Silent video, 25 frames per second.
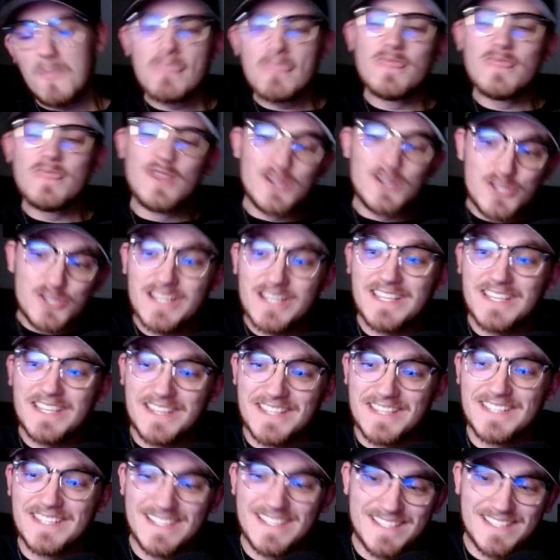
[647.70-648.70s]
the shitty
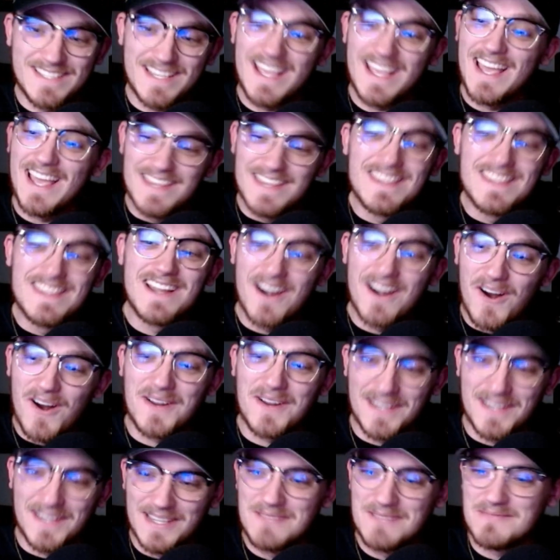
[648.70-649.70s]
thing is, and there
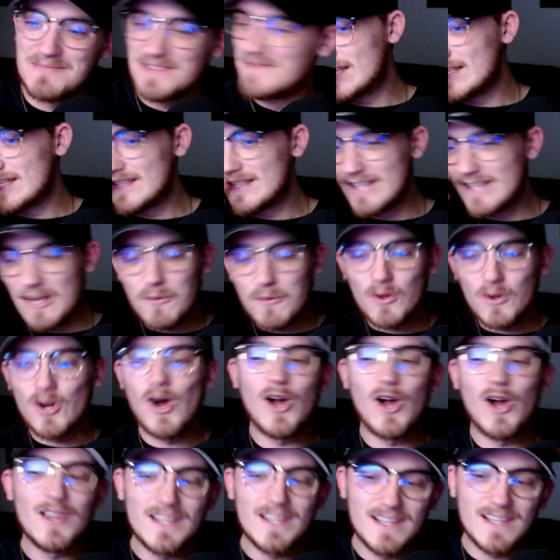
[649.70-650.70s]
are clips of this, they were
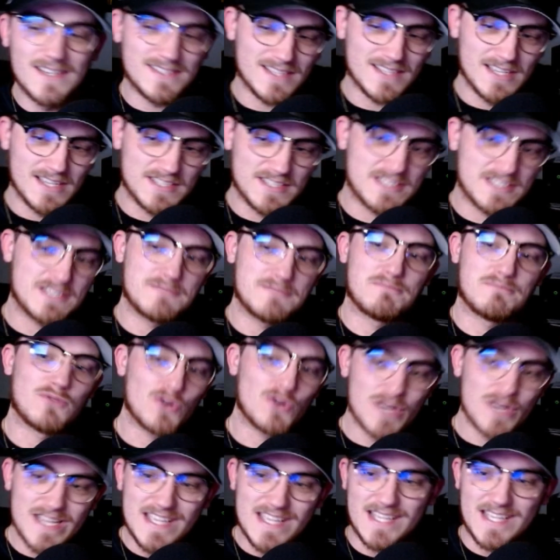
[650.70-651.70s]
calling us a
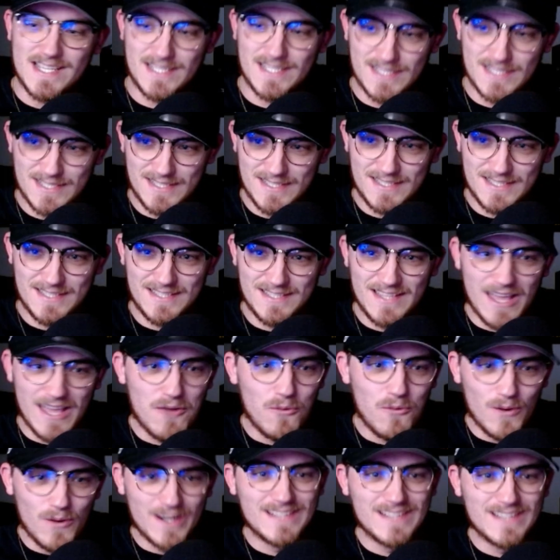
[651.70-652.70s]
spree. They
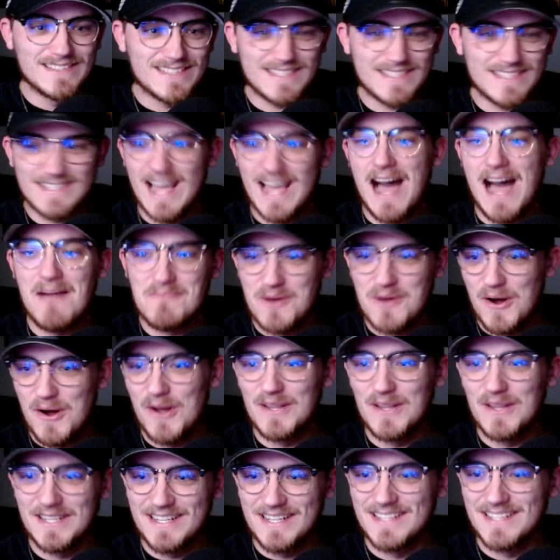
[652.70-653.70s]
wouldn't stop
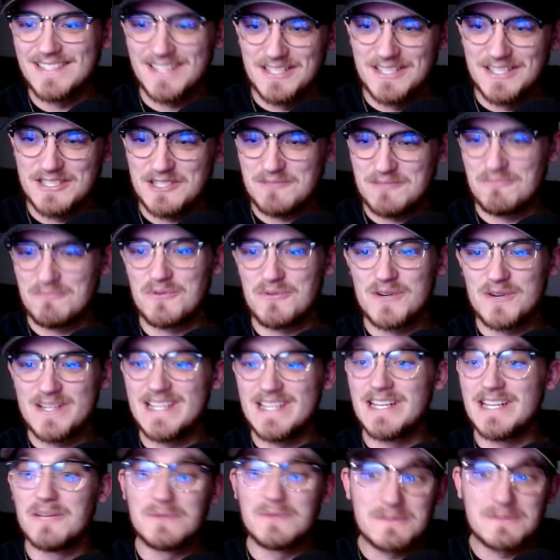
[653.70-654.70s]
calling us a
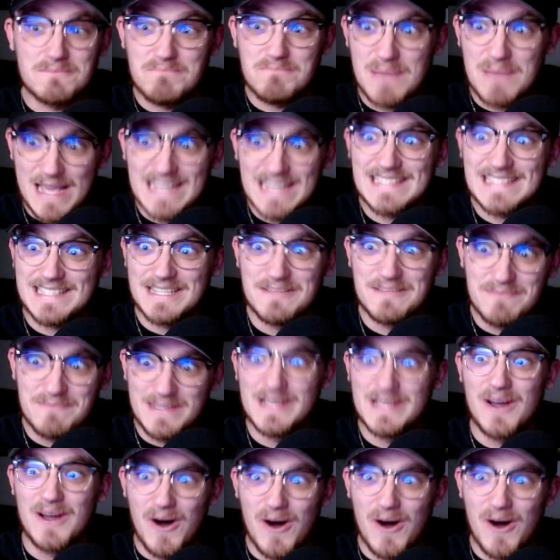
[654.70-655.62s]
spree, and it was pissing me off.